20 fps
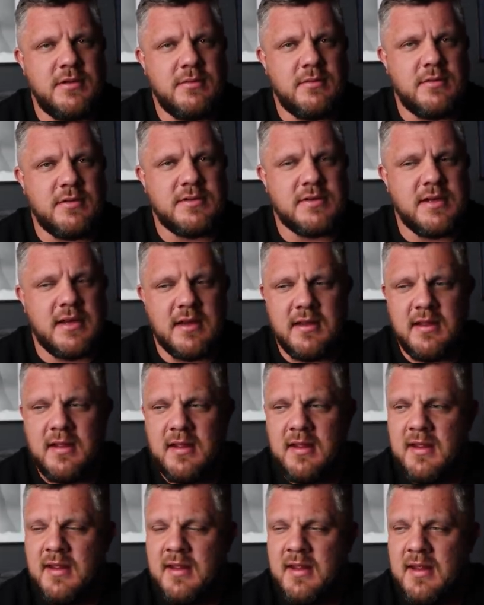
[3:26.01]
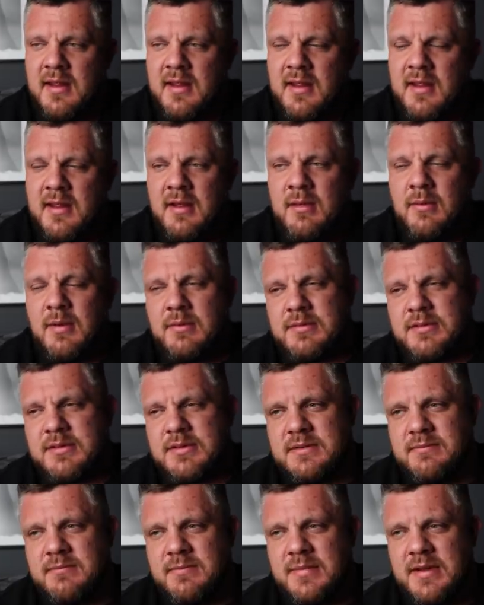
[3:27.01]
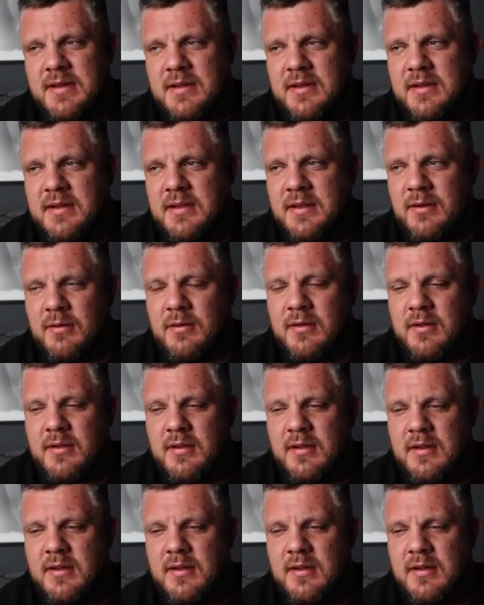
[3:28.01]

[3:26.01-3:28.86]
You know, it's like, well, it was, you know,